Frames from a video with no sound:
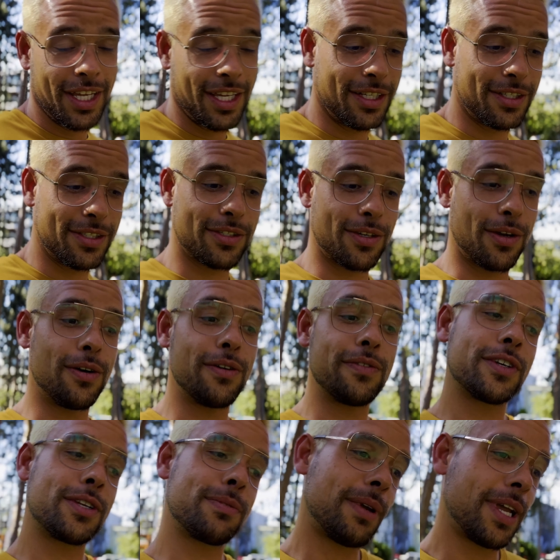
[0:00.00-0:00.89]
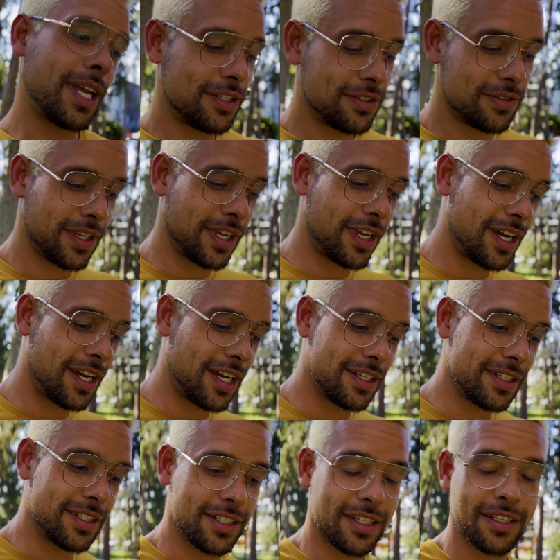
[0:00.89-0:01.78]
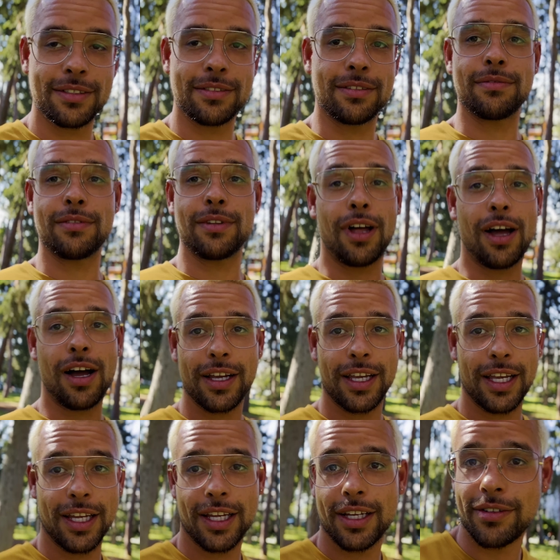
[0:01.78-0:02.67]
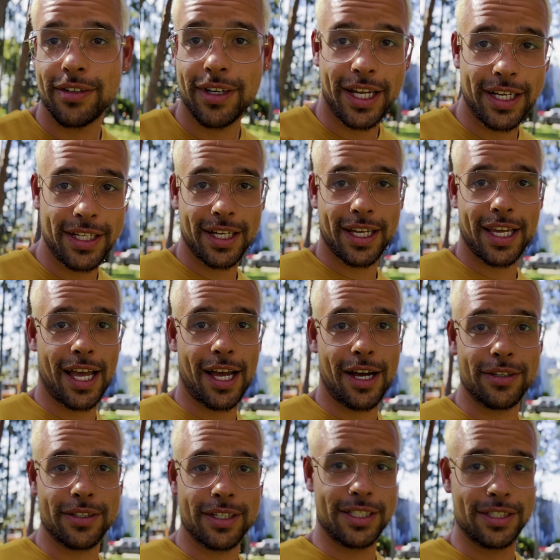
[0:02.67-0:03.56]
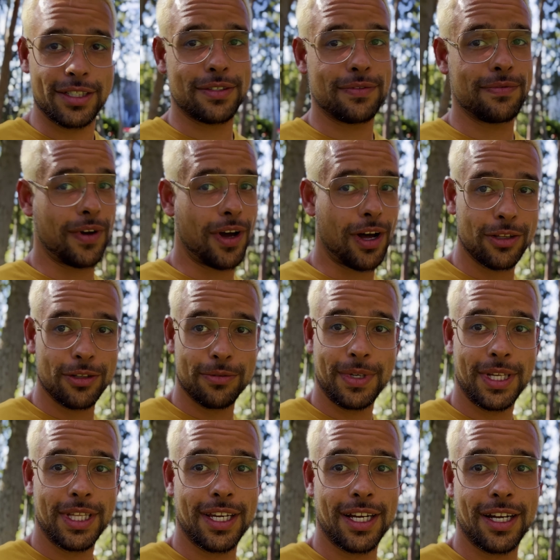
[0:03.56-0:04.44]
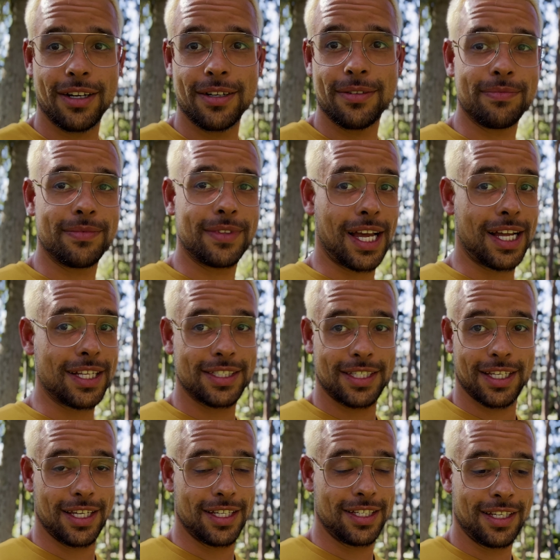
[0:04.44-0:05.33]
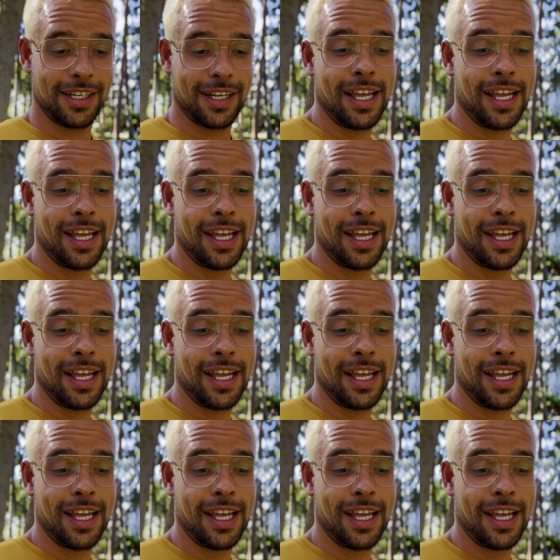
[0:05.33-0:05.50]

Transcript: You just go over to Patreon, log in, create an account, and just follow me there. That's it.